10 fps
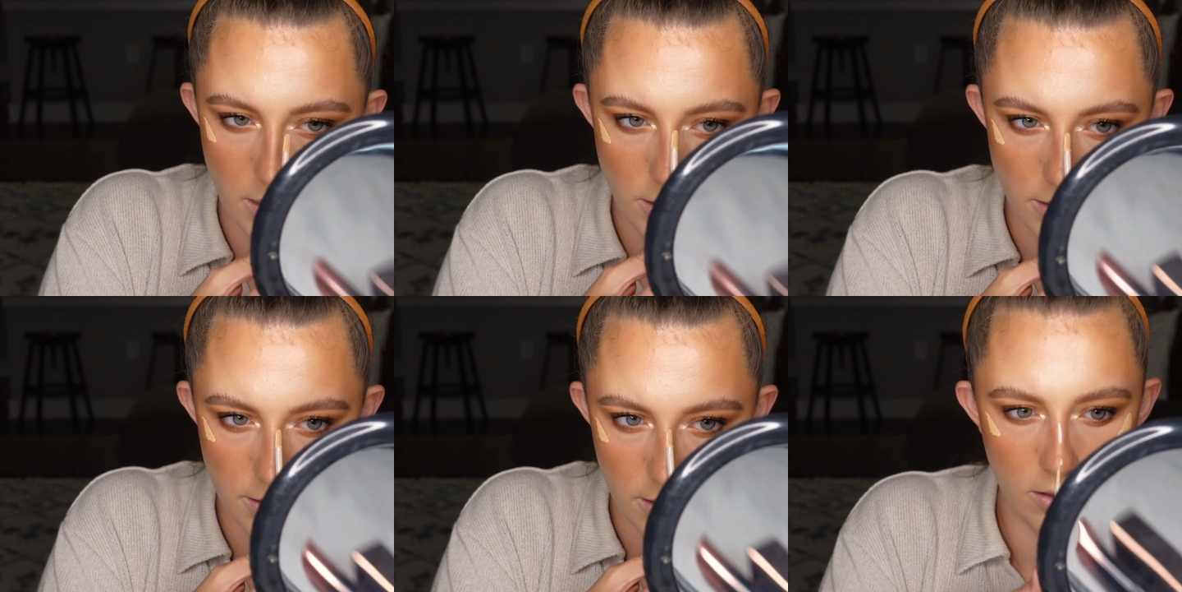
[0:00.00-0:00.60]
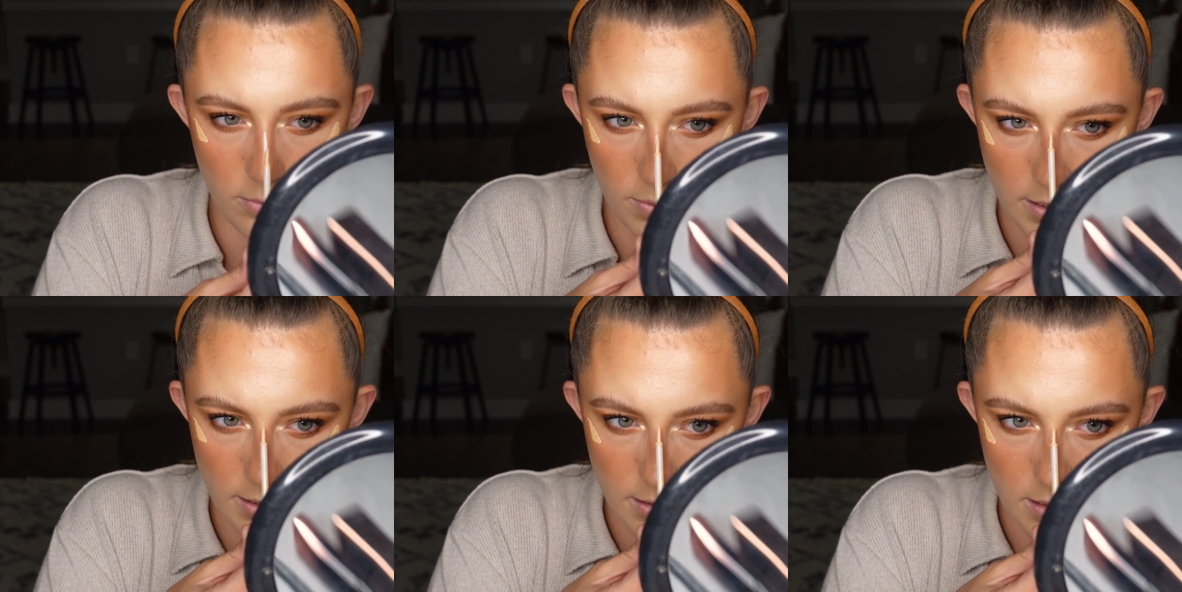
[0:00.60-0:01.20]
and just all the
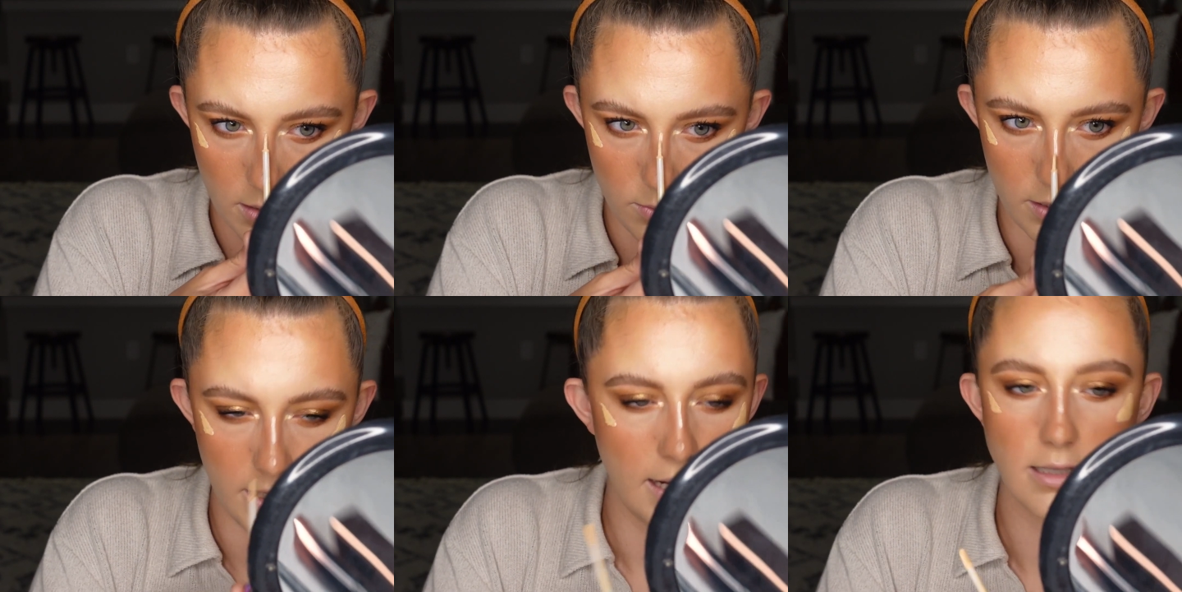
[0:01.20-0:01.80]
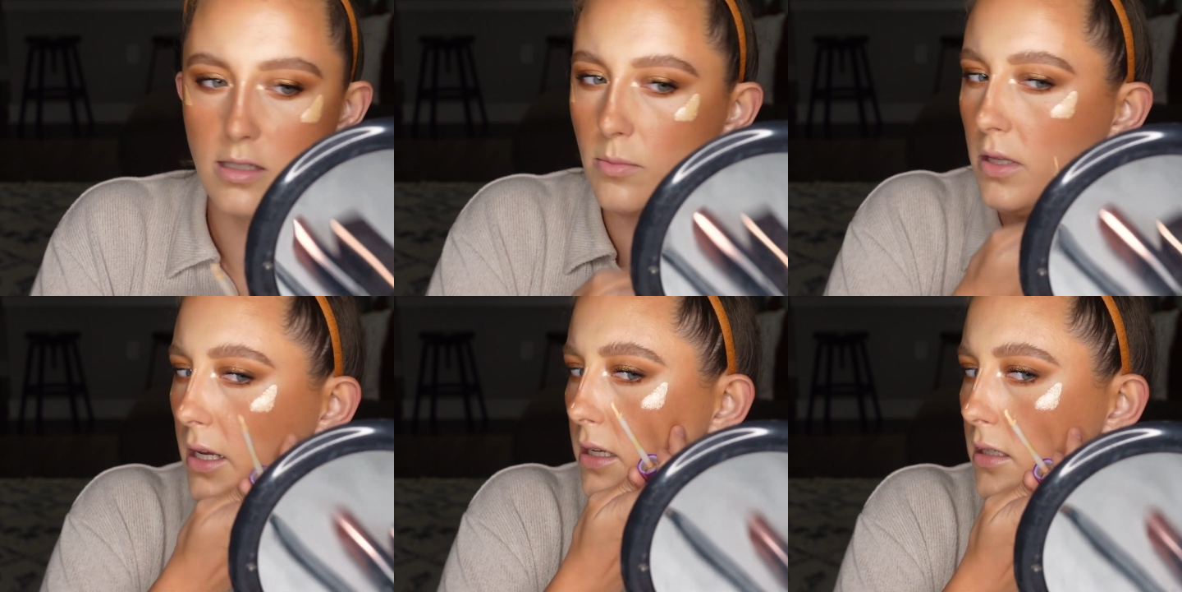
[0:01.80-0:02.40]
places that I wanna add some
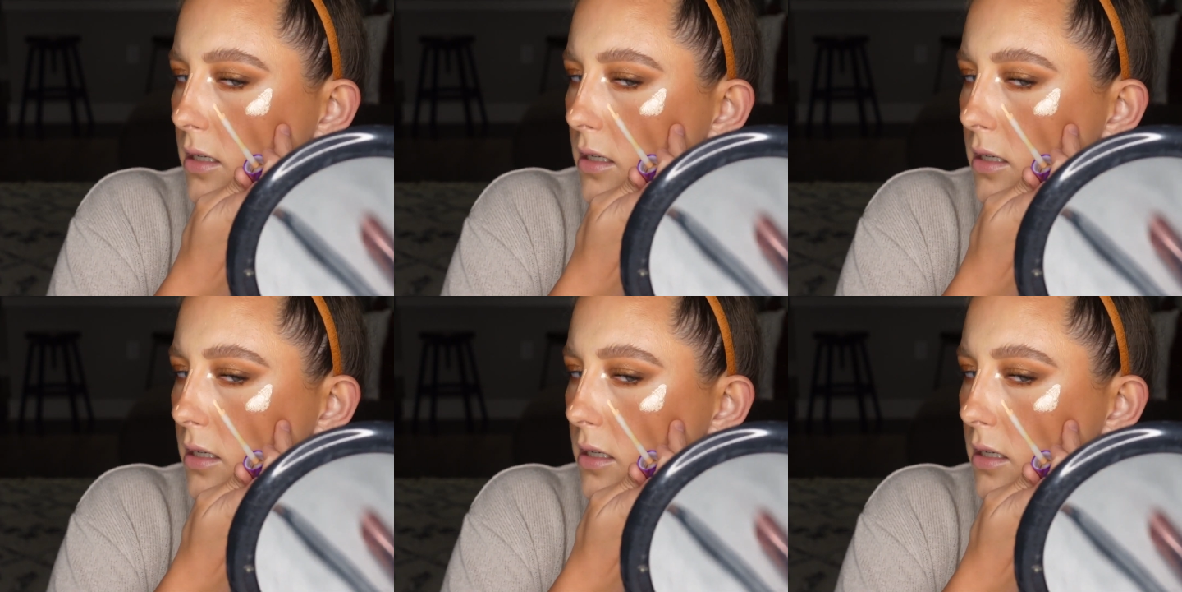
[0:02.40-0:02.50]
light.